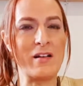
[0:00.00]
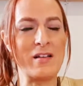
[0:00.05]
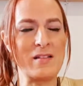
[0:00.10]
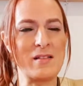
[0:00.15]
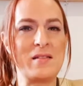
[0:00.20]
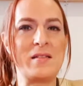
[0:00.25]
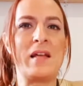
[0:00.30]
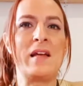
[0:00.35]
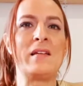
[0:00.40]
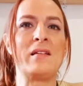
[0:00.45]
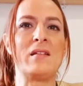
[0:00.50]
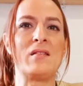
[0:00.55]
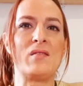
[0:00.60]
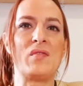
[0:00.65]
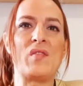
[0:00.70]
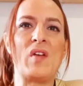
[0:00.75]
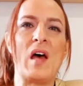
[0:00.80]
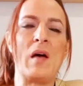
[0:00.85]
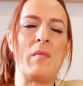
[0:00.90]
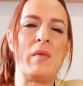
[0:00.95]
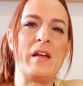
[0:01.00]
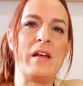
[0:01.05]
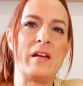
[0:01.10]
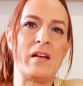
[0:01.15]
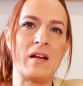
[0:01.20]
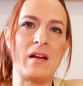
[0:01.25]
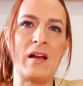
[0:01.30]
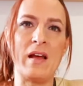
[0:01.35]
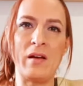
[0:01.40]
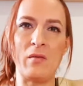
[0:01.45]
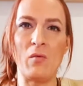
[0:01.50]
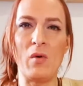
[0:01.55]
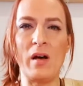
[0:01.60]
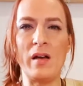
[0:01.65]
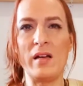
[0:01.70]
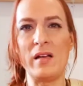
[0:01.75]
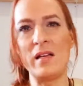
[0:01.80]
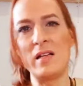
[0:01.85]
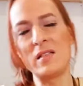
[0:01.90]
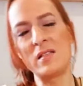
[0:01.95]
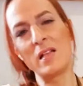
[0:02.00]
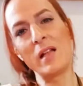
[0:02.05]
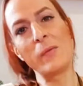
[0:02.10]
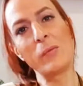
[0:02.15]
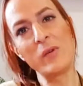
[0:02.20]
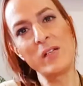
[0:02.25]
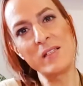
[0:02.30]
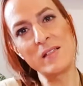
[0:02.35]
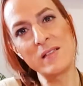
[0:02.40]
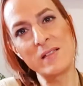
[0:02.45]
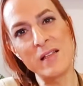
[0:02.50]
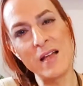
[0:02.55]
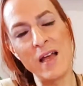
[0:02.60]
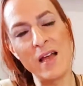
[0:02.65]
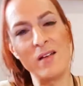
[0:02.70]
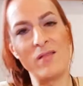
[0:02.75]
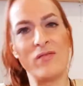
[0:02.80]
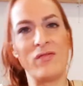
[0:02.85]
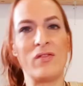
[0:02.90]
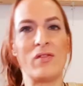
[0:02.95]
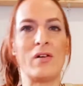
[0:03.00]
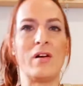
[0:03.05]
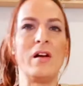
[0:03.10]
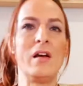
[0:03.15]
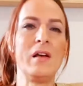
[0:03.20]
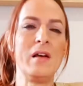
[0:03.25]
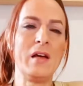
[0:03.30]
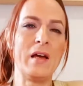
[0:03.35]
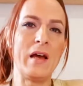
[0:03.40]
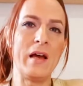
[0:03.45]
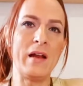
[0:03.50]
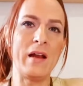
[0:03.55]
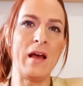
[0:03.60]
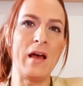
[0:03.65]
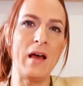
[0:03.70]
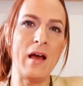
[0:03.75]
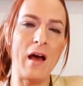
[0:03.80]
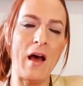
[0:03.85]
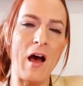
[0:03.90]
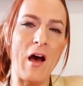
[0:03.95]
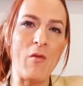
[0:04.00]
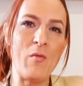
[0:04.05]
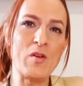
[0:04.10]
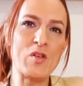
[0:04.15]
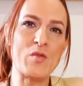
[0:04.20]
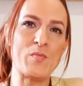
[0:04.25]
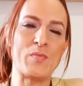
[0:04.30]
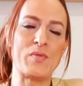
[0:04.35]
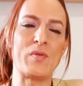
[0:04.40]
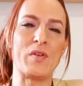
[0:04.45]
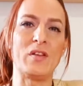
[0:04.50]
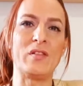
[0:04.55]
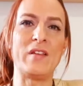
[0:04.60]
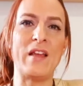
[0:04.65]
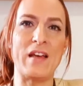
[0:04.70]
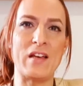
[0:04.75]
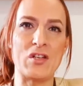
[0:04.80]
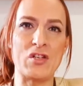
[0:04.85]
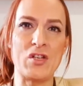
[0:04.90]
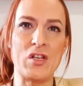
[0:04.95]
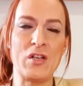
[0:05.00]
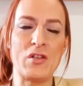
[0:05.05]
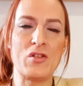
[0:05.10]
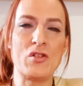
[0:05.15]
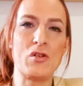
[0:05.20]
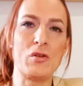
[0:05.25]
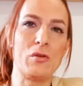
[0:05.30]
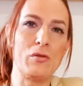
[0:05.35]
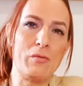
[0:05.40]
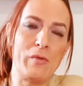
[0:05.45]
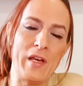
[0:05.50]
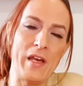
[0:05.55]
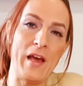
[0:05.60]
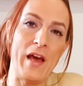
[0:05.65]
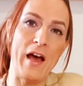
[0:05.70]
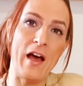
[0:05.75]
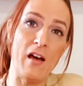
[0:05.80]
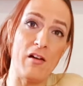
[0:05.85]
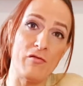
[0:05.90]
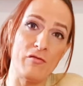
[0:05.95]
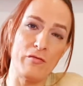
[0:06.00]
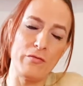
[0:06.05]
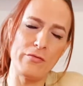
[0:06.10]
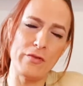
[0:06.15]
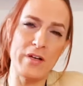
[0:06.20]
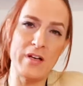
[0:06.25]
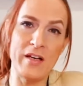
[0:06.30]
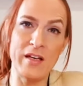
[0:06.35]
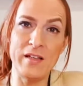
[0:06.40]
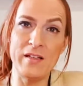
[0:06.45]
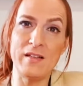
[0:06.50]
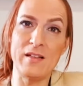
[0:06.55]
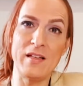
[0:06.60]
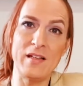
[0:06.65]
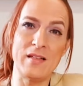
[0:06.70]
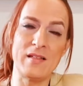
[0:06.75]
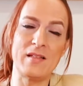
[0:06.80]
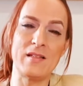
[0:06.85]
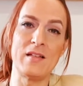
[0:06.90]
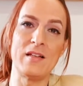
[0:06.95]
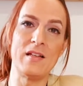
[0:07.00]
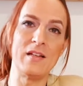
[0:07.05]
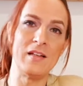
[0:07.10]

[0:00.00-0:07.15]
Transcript: extended family and clan what it is that we stand for and how much protection should we have within this